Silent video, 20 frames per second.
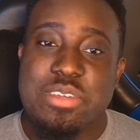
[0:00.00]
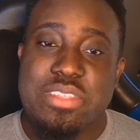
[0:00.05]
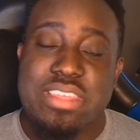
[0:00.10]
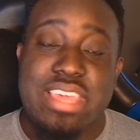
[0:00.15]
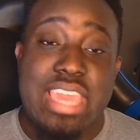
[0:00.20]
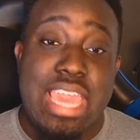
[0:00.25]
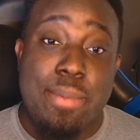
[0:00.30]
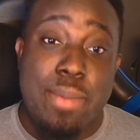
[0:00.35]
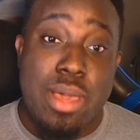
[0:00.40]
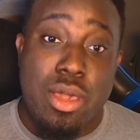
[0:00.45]
the
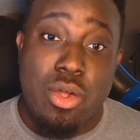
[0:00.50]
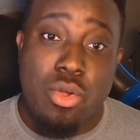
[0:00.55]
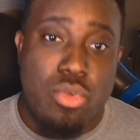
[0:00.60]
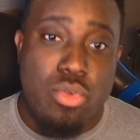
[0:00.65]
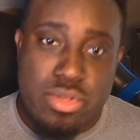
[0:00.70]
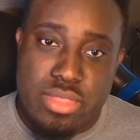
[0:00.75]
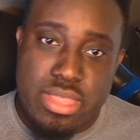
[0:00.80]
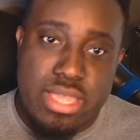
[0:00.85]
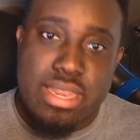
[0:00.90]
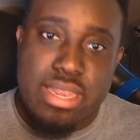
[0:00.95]
game out
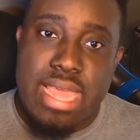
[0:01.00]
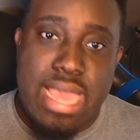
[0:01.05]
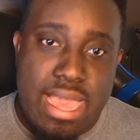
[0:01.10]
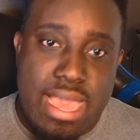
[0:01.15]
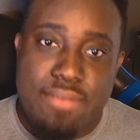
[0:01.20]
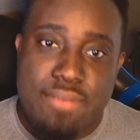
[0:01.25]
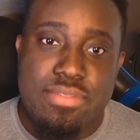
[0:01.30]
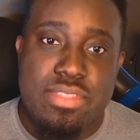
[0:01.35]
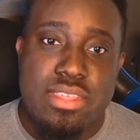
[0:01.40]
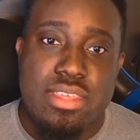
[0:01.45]
or they didn't
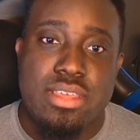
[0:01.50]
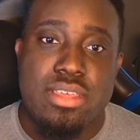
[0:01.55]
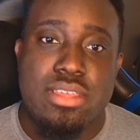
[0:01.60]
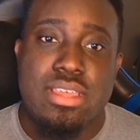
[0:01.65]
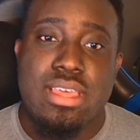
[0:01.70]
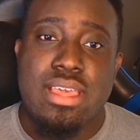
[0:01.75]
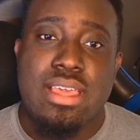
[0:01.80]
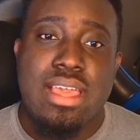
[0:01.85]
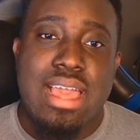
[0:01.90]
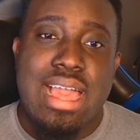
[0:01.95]
have the
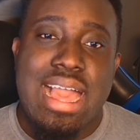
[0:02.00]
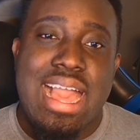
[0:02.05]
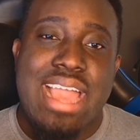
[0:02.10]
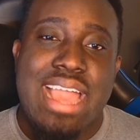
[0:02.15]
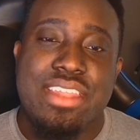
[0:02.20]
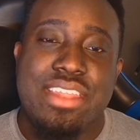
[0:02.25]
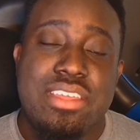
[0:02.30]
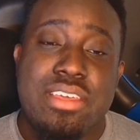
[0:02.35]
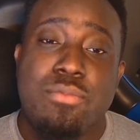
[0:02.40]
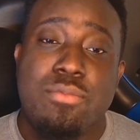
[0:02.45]

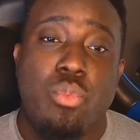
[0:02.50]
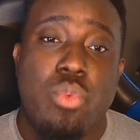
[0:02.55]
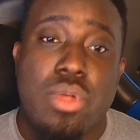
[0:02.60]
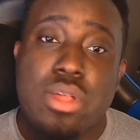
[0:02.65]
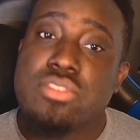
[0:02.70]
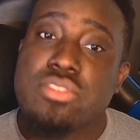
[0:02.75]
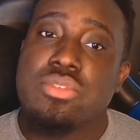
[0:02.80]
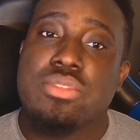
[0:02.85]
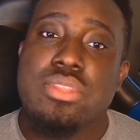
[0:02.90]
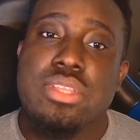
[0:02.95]
idea of where
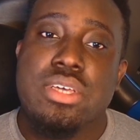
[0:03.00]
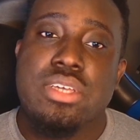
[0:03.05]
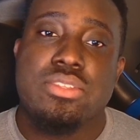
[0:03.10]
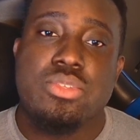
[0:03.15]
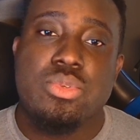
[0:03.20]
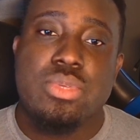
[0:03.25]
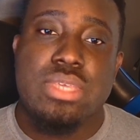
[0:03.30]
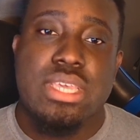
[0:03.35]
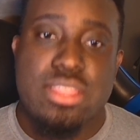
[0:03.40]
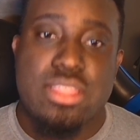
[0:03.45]
to look
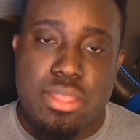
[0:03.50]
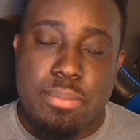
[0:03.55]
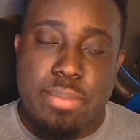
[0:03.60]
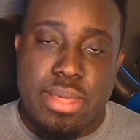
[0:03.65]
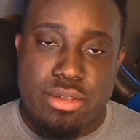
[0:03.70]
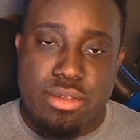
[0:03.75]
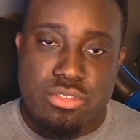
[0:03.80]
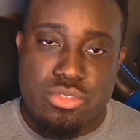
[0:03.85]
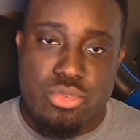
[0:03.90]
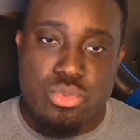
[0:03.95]
to get the
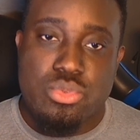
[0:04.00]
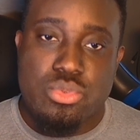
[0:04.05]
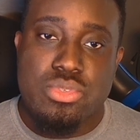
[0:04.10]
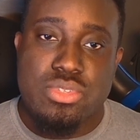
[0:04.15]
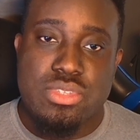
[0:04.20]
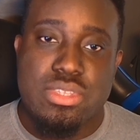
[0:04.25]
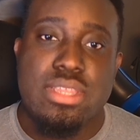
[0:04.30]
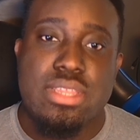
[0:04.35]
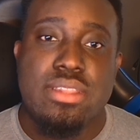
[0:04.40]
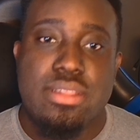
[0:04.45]
better
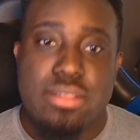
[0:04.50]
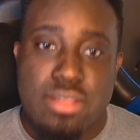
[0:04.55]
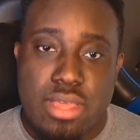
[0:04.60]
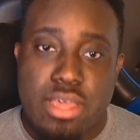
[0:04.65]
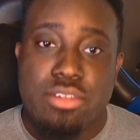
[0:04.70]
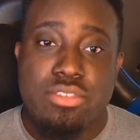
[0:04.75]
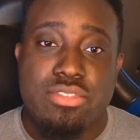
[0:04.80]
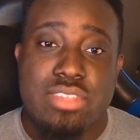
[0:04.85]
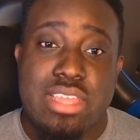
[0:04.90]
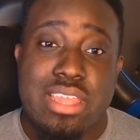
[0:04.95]
tools and
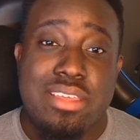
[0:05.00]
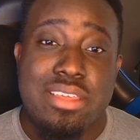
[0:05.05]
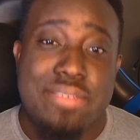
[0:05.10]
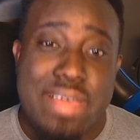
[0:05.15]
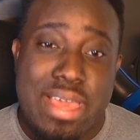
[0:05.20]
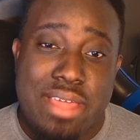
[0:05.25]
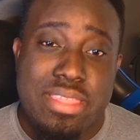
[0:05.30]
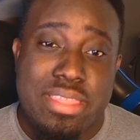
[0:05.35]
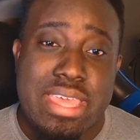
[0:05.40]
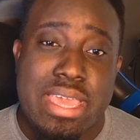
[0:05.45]
understanding of
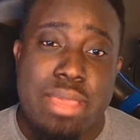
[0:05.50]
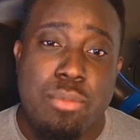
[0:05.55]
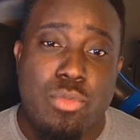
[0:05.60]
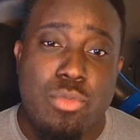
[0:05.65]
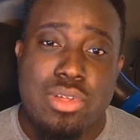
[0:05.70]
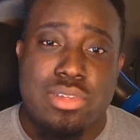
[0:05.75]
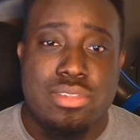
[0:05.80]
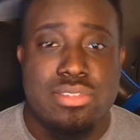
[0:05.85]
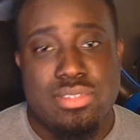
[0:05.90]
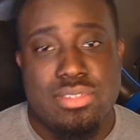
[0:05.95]
how the game
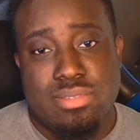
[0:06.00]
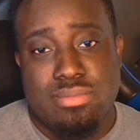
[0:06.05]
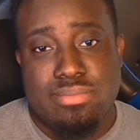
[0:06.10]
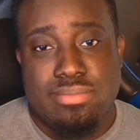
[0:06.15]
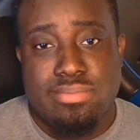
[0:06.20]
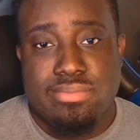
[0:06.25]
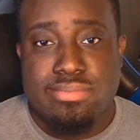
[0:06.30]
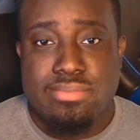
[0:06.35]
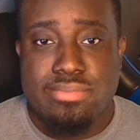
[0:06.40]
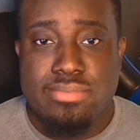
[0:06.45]
works.
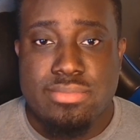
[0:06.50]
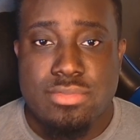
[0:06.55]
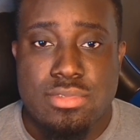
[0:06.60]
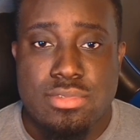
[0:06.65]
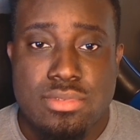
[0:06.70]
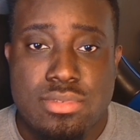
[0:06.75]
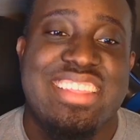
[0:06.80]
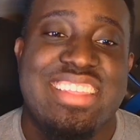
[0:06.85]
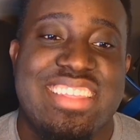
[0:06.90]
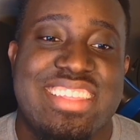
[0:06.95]

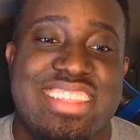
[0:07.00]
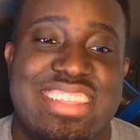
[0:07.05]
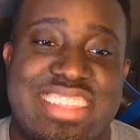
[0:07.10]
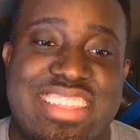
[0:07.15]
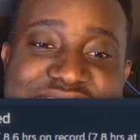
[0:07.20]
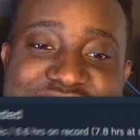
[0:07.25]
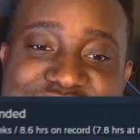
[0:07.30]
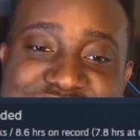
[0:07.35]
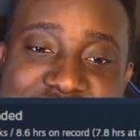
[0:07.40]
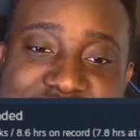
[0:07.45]

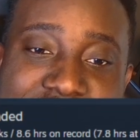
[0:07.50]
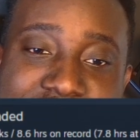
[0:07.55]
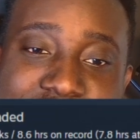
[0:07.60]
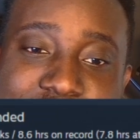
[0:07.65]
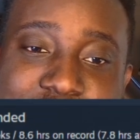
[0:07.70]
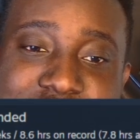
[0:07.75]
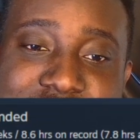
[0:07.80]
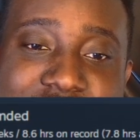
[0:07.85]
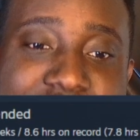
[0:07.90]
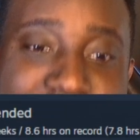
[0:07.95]
This
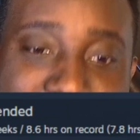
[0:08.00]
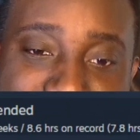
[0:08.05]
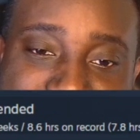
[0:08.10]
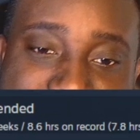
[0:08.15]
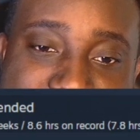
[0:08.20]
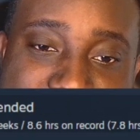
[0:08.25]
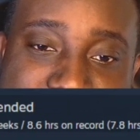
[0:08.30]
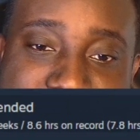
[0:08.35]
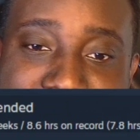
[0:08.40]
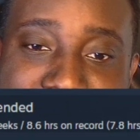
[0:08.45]
game is
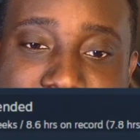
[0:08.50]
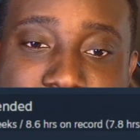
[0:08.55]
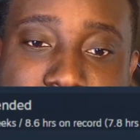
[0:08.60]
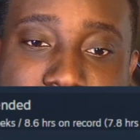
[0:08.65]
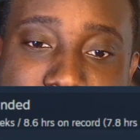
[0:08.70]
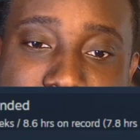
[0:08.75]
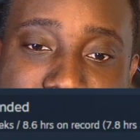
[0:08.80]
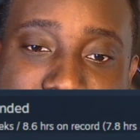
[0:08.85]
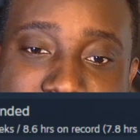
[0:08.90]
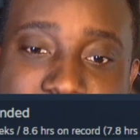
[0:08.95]
absolutely
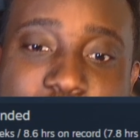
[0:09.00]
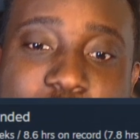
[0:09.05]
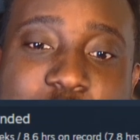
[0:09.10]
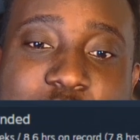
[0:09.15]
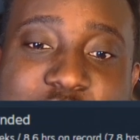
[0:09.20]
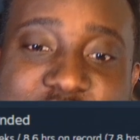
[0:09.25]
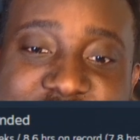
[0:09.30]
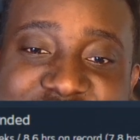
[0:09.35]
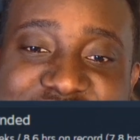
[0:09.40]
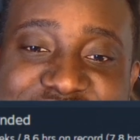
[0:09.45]
abhorrent.
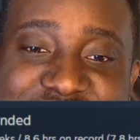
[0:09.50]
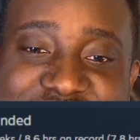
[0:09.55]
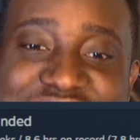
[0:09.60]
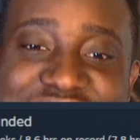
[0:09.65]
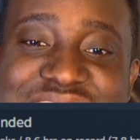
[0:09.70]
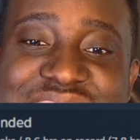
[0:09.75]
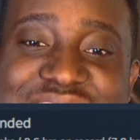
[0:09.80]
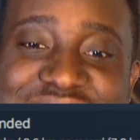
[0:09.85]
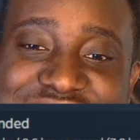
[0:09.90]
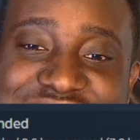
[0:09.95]
Once
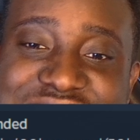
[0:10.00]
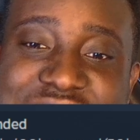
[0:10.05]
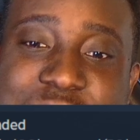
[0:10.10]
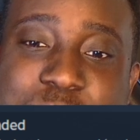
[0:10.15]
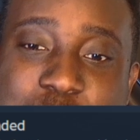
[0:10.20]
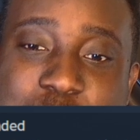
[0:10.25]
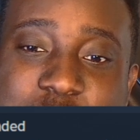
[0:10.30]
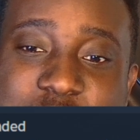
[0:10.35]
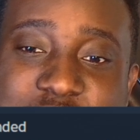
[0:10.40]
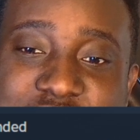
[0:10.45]
again, ArcSys
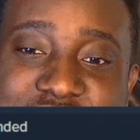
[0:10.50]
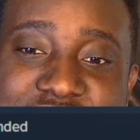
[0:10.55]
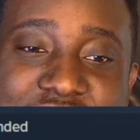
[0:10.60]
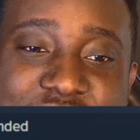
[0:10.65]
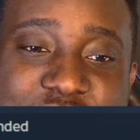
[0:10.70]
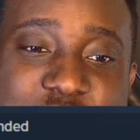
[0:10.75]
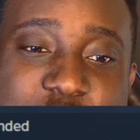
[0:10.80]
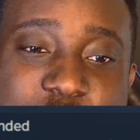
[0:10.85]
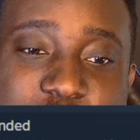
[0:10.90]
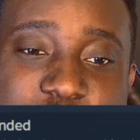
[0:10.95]
proves they
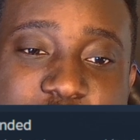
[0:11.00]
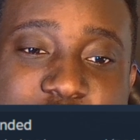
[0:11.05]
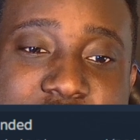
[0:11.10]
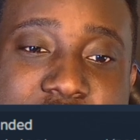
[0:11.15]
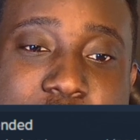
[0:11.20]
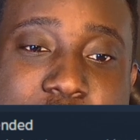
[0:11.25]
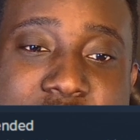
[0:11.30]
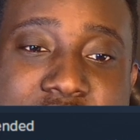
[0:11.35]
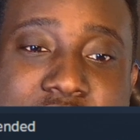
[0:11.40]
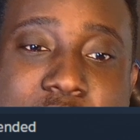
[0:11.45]
have no clue how to
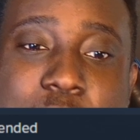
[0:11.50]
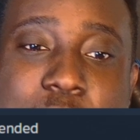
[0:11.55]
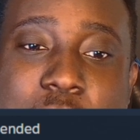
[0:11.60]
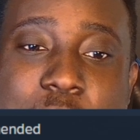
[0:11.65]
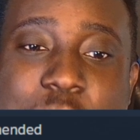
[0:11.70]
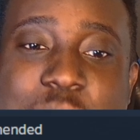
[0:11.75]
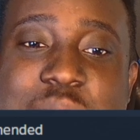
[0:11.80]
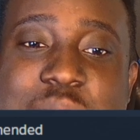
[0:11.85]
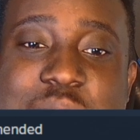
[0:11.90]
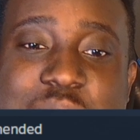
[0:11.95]
make a
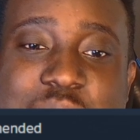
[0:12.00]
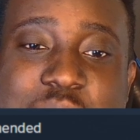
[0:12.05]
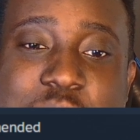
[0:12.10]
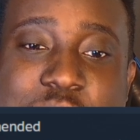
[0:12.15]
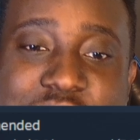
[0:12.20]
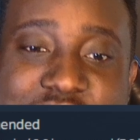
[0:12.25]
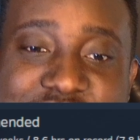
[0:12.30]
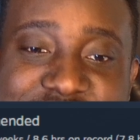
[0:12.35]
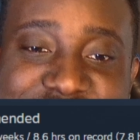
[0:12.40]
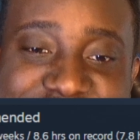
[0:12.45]
puppet character
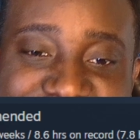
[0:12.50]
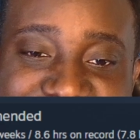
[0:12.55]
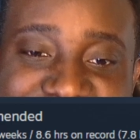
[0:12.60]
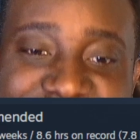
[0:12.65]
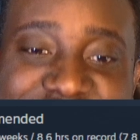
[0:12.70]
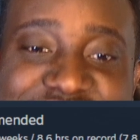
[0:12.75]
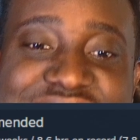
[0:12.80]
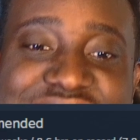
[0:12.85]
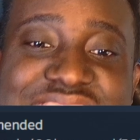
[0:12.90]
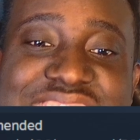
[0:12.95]
balanced.
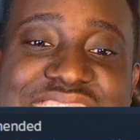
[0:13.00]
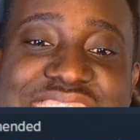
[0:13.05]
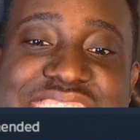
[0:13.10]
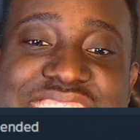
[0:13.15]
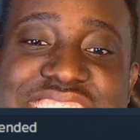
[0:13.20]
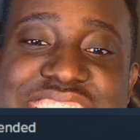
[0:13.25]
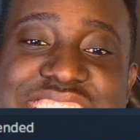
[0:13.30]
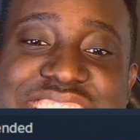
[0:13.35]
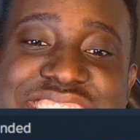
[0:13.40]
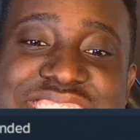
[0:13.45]

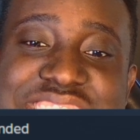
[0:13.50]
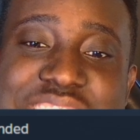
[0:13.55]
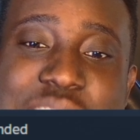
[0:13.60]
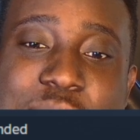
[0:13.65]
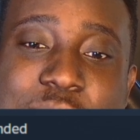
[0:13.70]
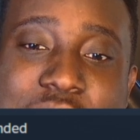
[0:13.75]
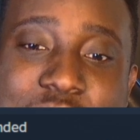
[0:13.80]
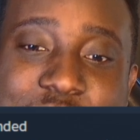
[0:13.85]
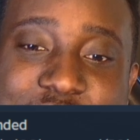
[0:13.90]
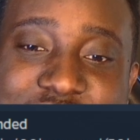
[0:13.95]
Nier is an
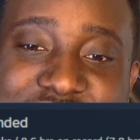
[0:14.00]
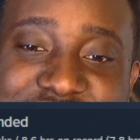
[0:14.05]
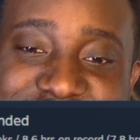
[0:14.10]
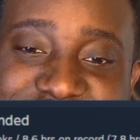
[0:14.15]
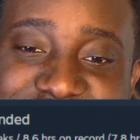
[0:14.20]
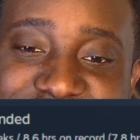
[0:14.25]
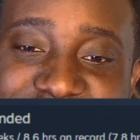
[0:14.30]
abomination